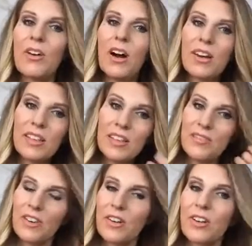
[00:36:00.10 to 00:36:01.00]
all the
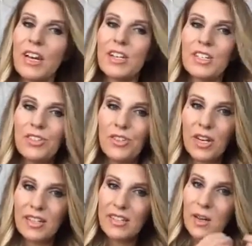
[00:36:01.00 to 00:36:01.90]
different creations you
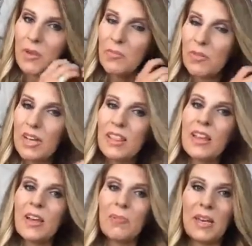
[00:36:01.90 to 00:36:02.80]
guys come up with
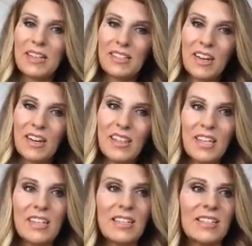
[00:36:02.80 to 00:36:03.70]
based on
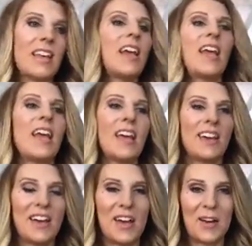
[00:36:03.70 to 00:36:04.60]
this.
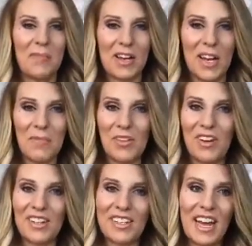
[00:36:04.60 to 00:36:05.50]
And a couple of
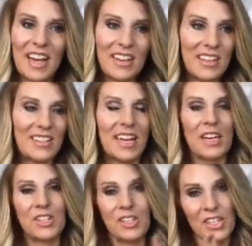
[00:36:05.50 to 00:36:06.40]
our stylists
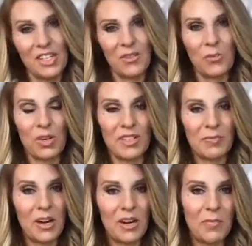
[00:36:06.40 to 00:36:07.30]
actually were
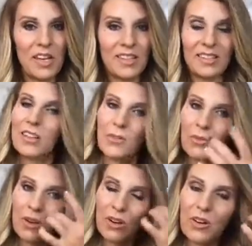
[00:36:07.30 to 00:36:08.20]
inspired by this look when
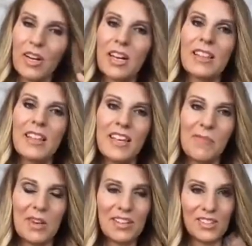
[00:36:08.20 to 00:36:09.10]
we were creating the
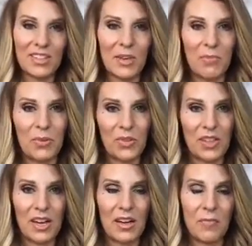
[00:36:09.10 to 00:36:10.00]
email, so they both
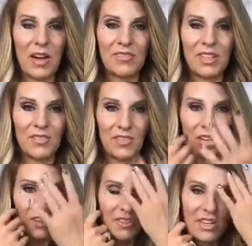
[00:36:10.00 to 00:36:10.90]
have done
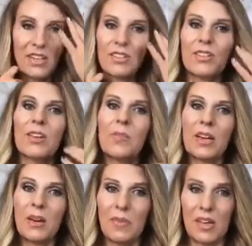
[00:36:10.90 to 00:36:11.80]
videos on it, so they'll be
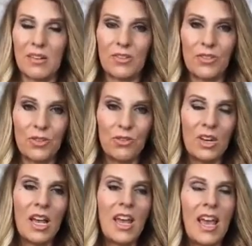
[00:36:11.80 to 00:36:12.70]
coming out soon.
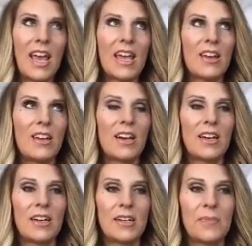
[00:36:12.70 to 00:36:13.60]
And
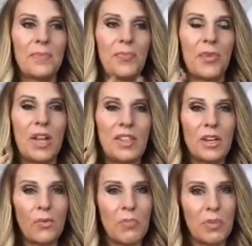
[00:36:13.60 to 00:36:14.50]
I think
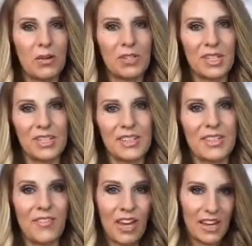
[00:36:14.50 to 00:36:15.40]
we posted
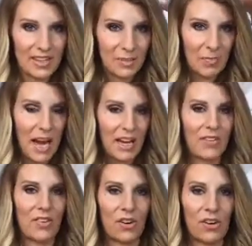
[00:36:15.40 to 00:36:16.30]
Savannah's back of
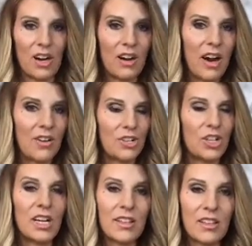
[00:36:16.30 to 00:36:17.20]
her hair, how she
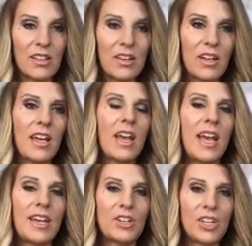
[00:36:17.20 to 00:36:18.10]
got the look,
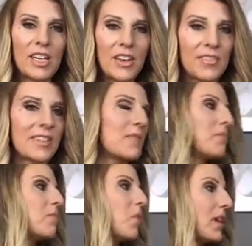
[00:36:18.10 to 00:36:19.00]
and she gave us some
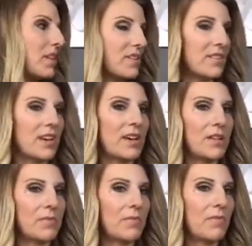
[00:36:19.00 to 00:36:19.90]
pointers,
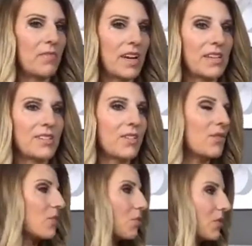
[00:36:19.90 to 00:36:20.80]
right? So
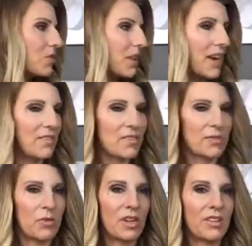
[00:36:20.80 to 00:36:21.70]
do we have those
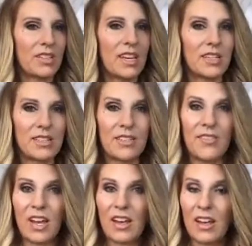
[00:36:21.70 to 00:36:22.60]
pointers? That's
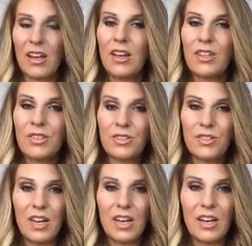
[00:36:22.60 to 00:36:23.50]
Savannah. So
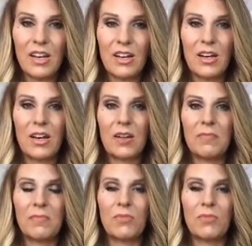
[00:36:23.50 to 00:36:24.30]
Savannah